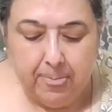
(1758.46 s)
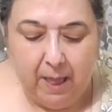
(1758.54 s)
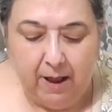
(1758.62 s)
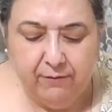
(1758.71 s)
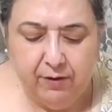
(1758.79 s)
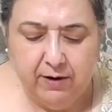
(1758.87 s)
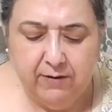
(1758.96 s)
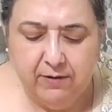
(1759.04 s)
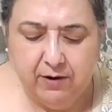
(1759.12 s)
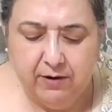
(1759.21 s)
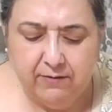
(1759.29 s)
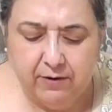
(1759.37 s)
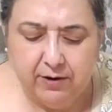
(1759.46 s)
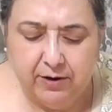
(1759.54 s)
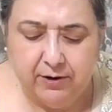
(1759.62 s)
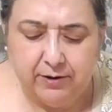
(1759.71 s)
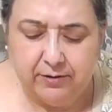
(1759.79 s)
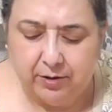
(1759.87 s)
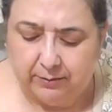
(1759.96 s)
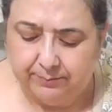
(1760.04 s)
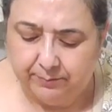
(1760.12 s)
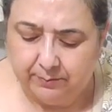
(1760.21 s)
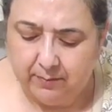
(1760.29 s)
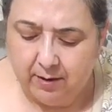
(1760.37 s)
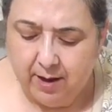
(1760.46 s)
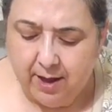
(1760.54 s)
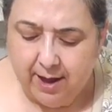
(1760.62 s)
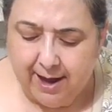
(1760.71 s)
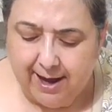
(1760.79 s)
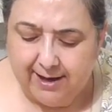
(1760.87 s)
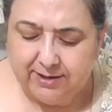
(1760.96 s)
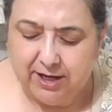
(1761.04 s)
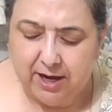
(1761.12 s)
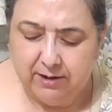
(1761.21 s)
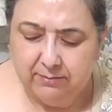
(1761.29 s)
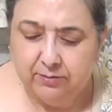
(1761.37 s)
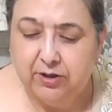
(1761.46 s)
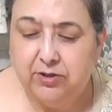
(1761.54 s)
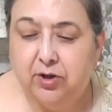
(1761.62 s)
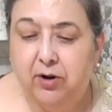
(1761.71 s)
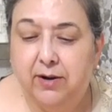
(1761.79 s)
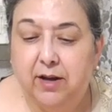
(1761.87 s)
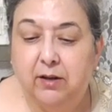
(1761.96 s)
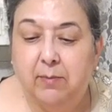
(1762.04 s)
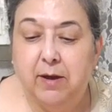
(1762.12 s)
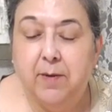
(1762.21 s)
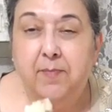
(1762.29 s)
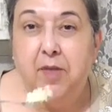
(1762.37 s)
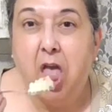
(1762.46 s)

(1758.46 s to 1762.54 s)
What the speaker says: Very, very, very good. So, I say this turned out to be